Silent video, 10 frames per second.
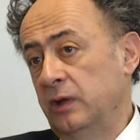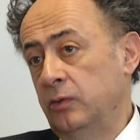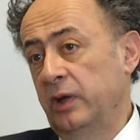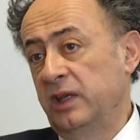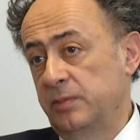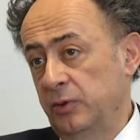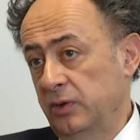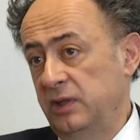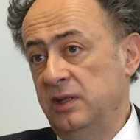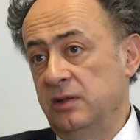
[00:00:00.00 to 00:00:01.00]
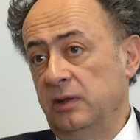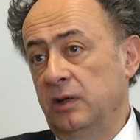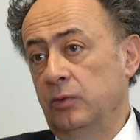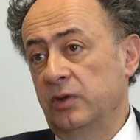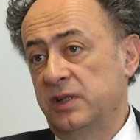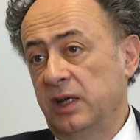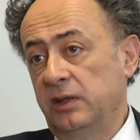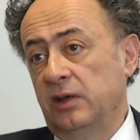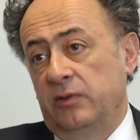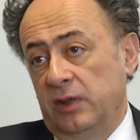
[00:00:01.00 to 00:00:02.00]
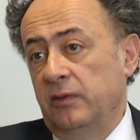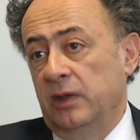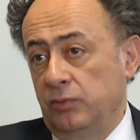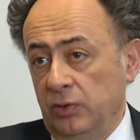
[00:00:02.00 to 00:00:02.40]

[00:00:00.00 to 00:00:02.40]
our expertise on our side, I think that